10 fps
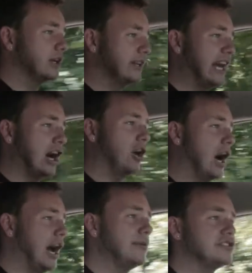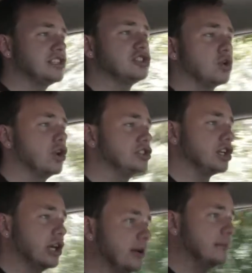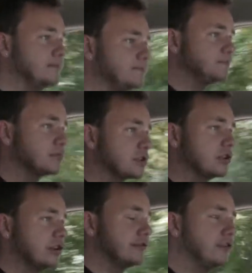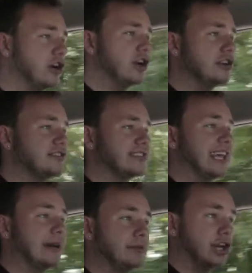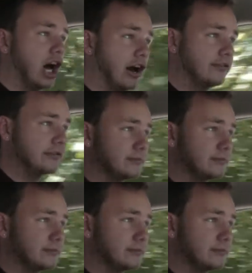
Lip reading: Now, I was in Georgia for Slammed Enough